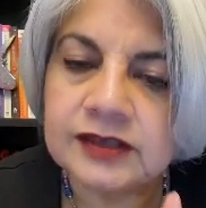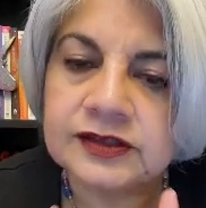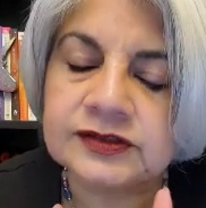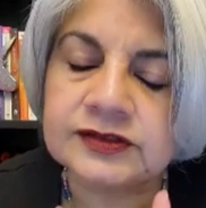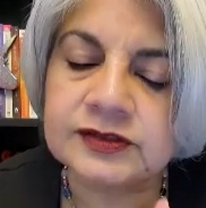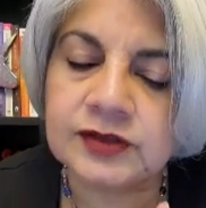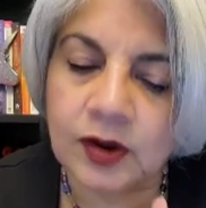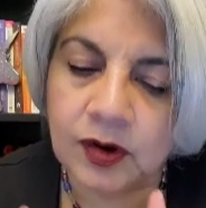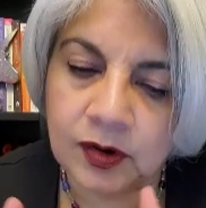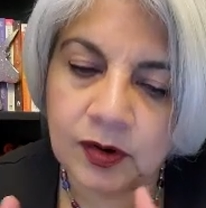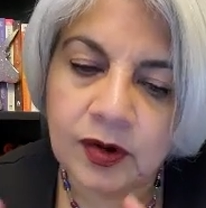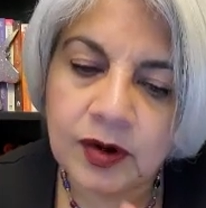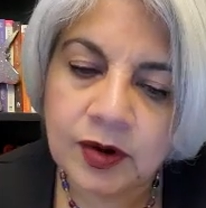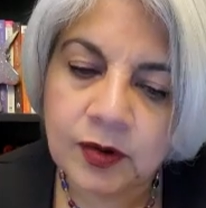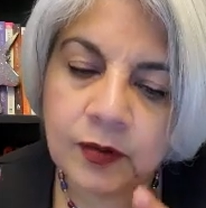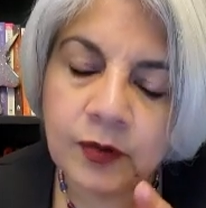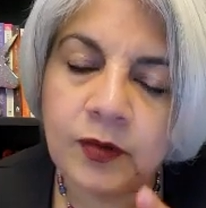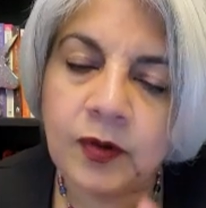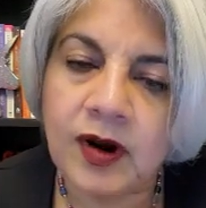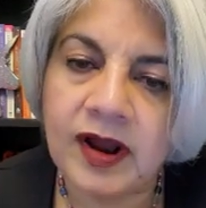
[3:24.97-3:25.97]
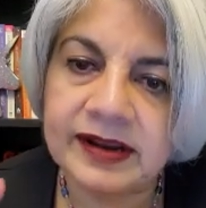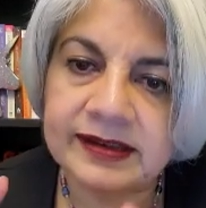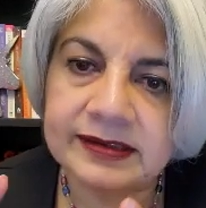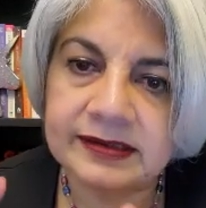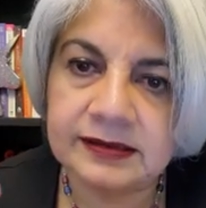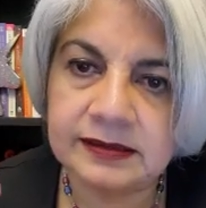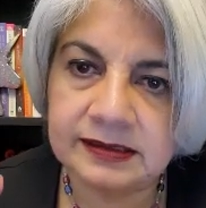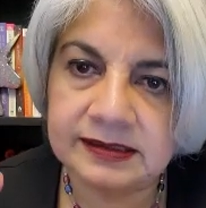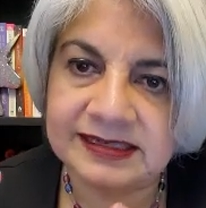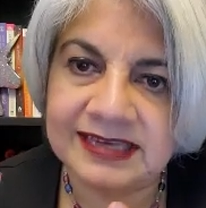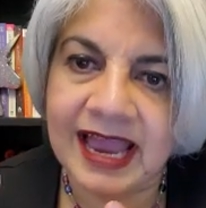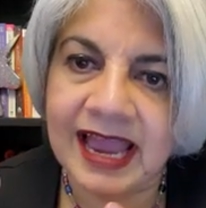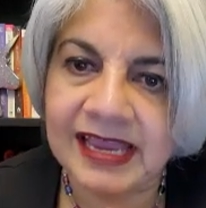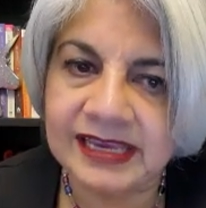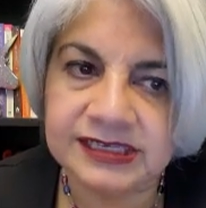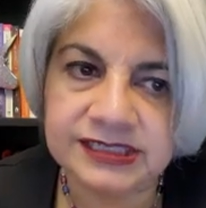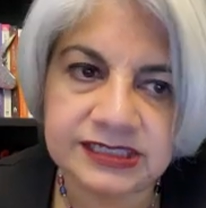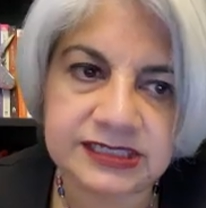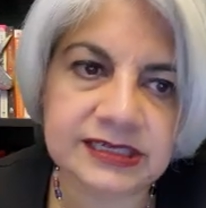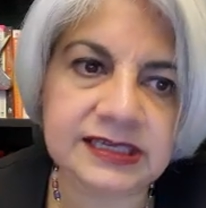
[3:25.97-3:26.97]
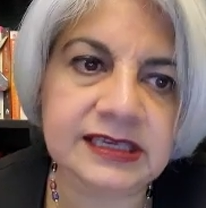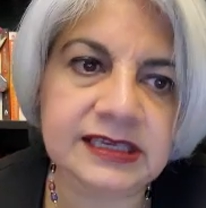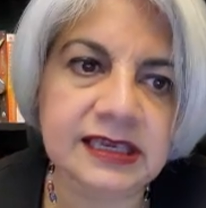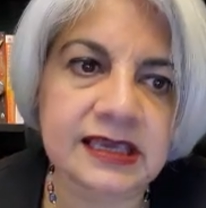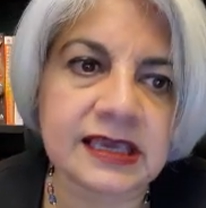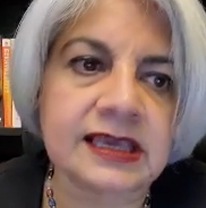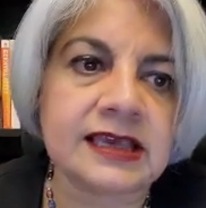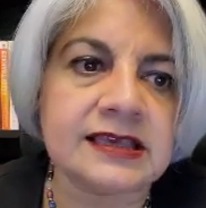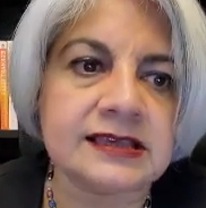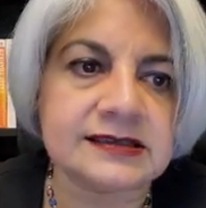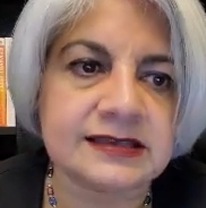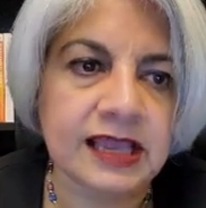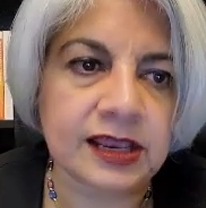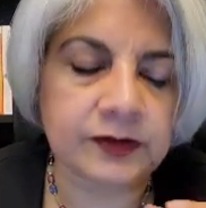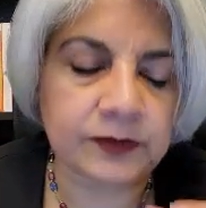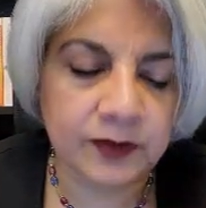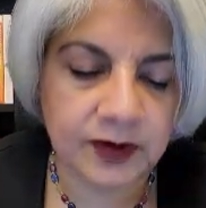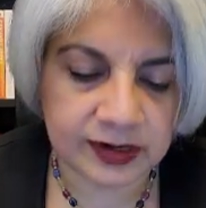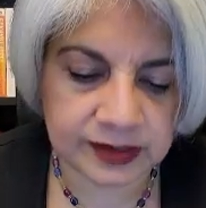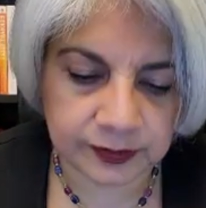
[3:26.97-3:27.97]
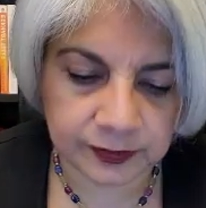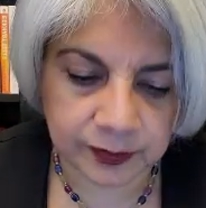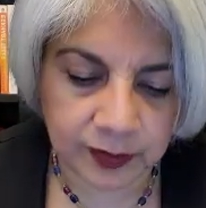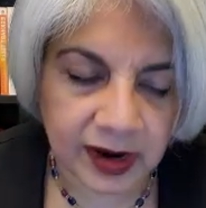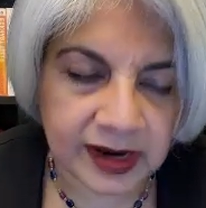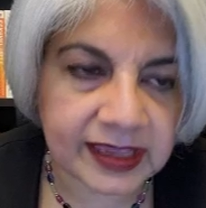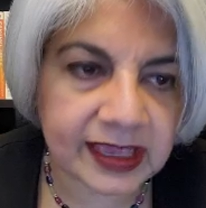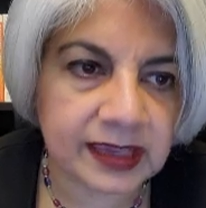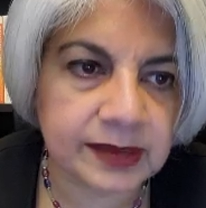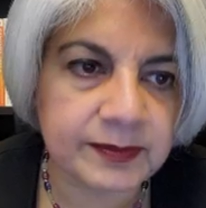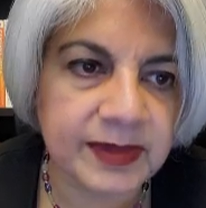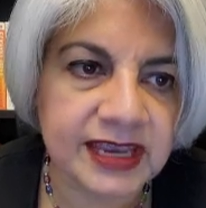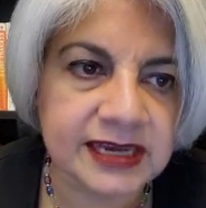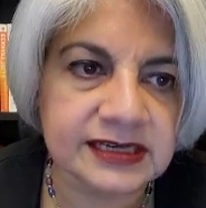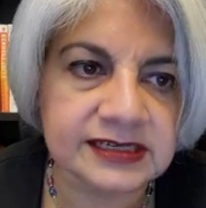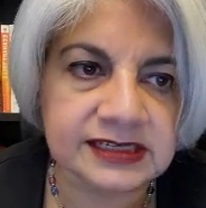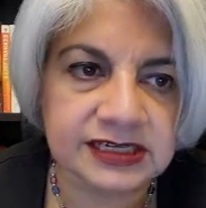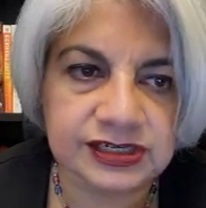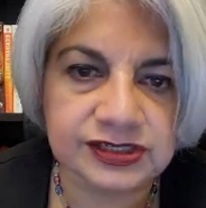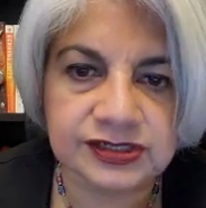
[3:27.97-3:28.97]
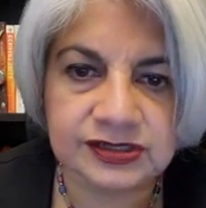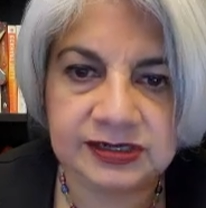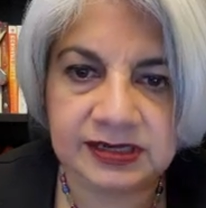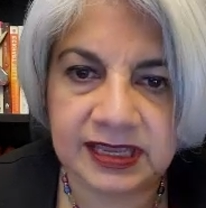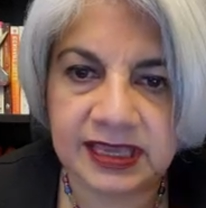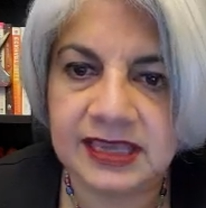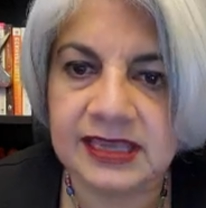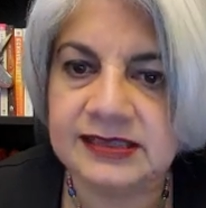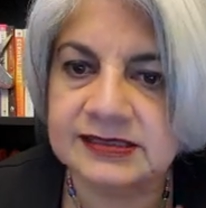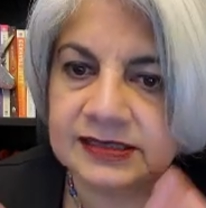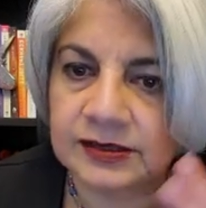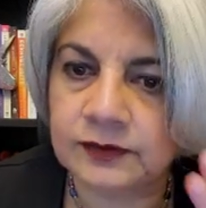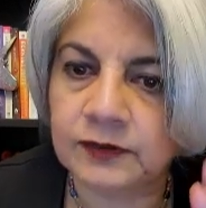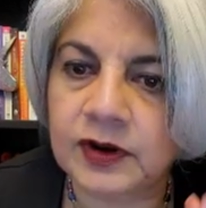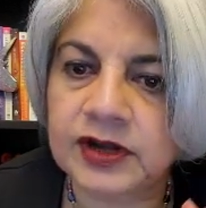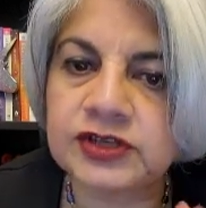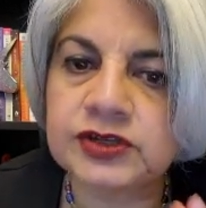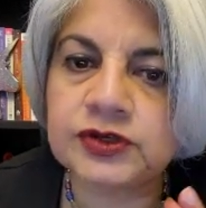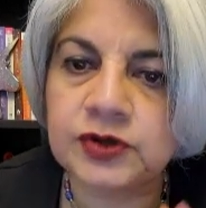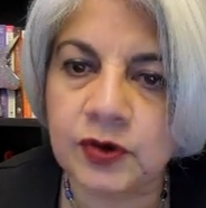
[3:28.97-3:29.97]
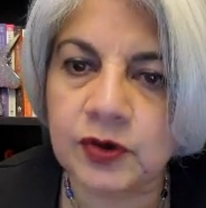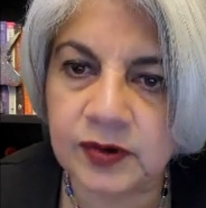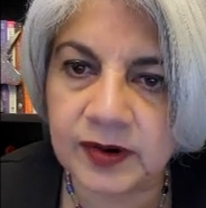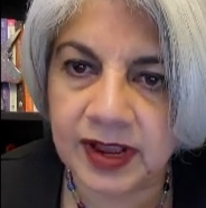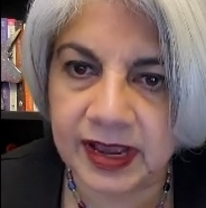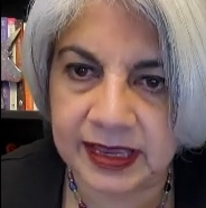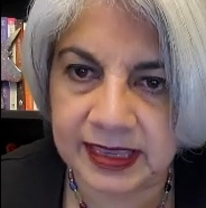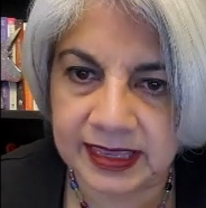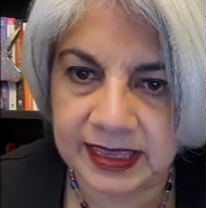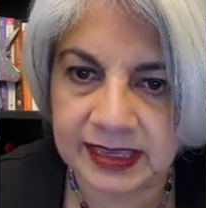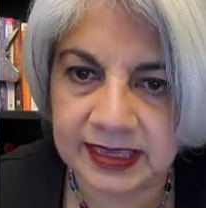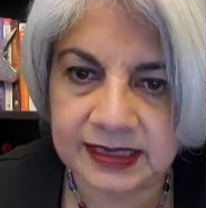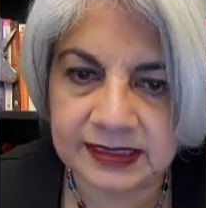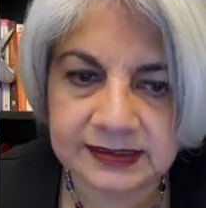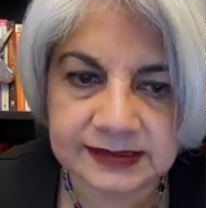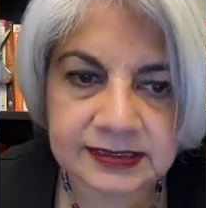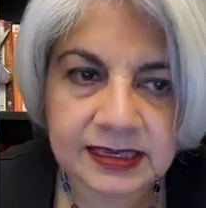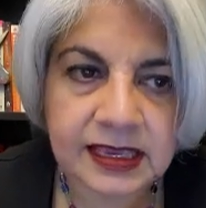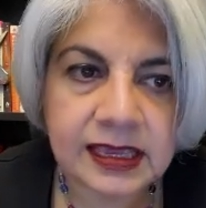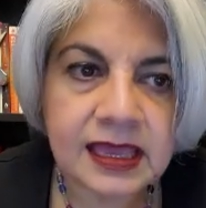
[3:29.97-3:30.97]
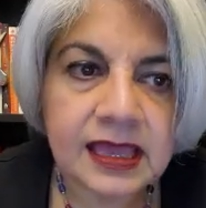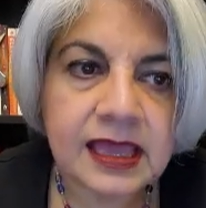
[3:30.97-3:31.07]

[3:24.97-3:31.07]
So, what Tai Chi is, and what a walking meditation is, and what yoga is,